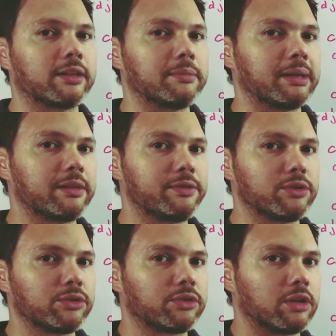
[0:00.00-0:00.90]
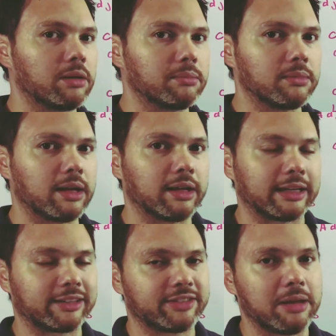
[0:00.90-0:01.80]
me give you some
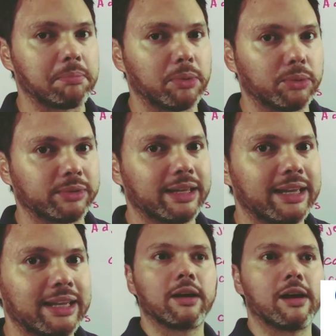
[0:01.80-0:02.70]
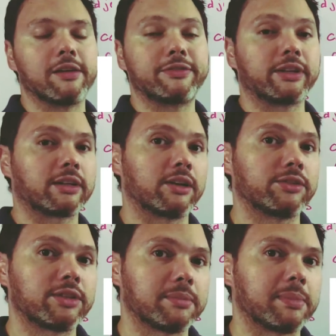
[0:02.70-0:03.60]
examples of the
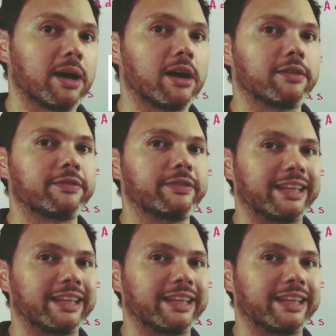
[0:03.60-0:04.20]
concept of